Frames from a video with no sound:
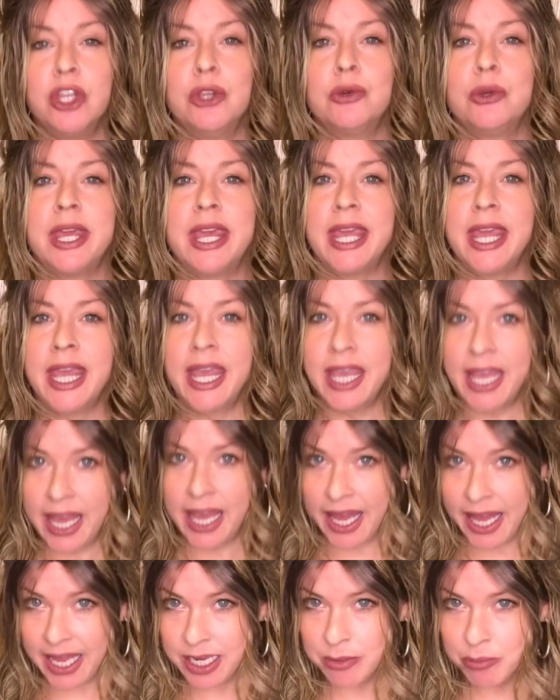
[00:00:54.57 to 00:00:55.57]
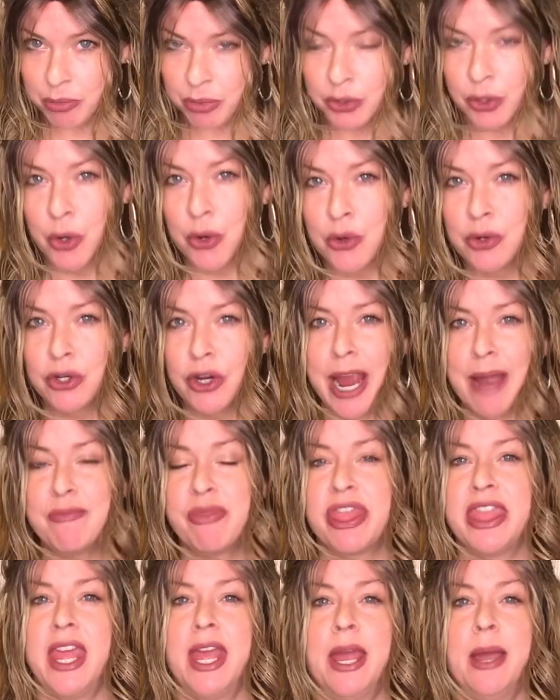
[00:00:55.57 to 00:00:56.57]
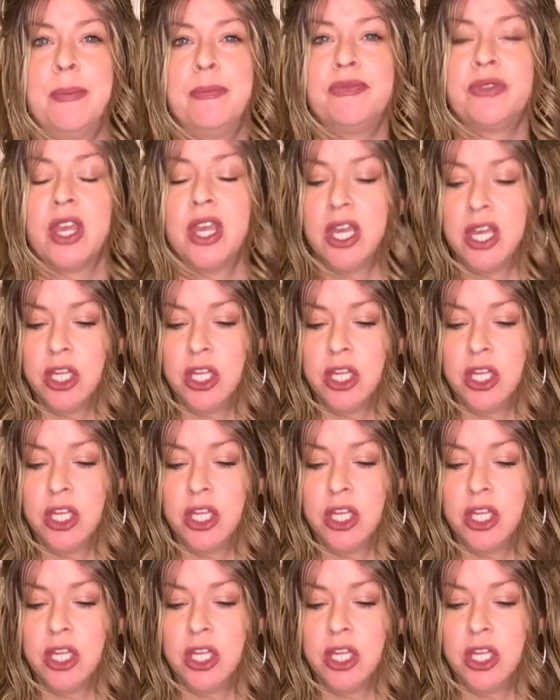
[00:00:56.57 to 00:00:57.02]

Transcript: you can program them